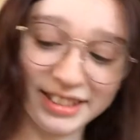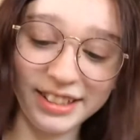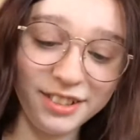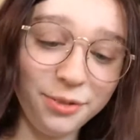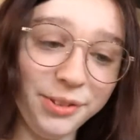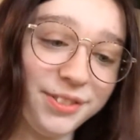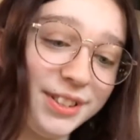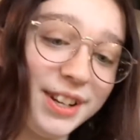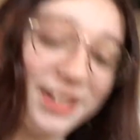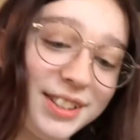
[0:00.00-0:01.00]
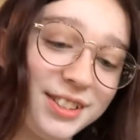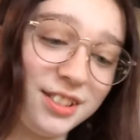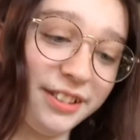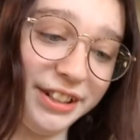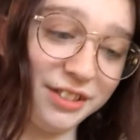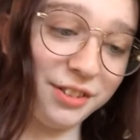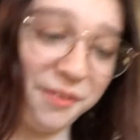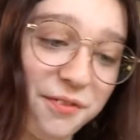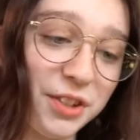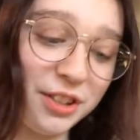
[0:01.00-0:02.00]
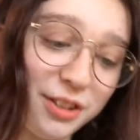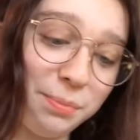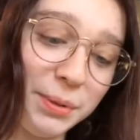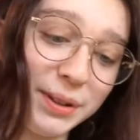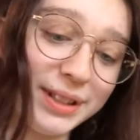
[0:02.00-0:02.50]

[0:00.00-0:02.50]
This was not as good as the first book.